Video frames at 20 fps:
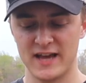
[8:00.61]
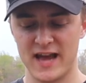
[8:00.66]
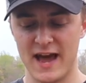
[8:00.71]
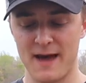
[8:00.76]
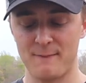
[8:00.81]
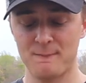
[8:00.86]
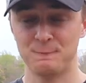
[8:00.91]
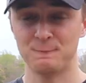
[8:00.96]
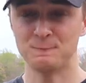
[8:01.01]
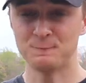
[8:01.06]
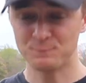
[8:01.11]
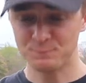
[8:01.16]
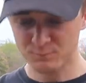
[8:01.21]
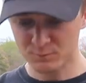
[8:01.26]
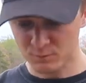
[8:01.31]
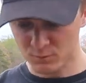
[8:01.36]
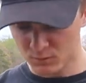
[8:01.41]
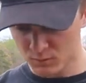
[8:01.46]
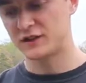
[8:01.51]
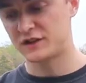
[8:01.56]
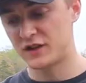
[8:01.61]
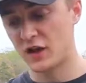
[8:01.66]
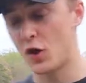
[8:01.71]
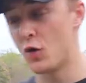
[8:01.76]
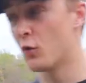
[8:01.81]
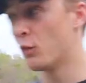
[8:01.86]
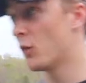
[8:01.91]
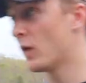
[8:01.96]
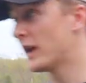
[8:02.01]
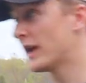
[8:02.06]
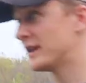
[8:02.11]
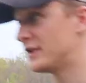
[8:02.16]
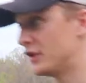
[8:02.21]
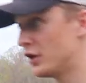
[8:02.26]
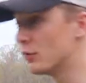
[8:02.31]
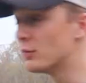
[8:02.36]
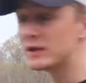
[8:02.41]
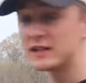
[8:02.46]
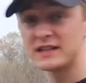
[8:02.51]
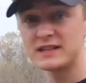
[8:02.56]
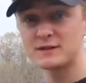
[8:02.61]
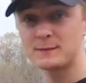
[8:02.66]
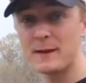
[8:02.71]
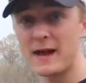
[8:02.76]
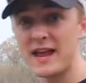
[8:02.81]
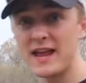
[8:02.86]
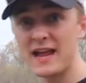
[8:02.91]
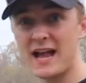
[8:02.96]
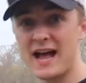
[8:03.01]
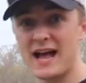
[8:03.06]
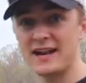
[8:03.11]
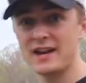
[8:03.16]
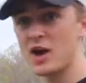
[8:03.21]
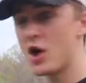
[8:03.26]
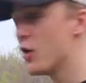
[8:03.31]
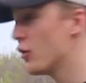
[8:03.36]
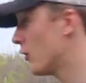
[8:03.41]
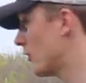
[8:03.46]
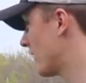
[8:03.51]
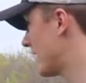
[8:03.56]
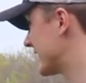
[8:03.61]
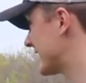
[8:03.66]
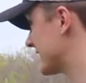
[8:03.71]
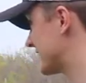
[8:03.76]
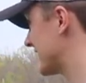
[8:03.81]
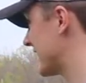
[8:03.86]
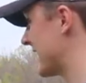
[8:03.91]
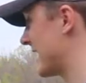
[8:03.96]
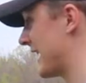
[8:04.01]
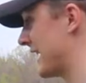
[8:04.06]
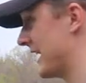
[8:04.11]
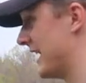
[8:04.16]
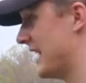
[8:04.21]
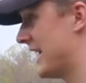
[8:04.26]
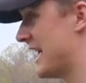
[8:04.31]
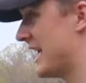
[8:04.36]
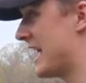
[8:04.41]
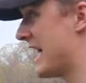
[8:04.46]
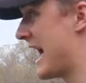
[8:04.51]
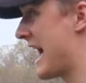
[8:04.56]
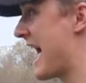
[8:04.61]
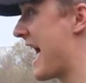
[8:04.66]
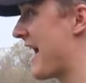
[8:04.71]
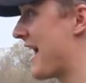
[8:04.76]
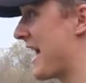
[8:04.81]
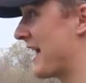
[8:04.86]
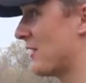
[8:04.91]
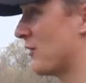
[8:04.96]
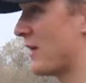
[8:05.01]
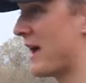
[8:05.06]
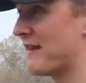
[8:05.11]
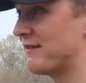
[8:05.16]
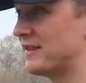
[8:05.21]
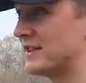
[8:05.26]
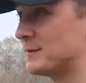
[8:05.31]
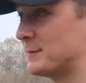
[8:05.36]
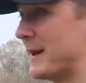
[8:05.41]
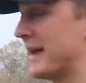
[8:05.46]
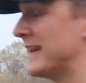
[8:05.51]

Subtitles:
that. So what I do with this bait, I know, like I said, I don't have this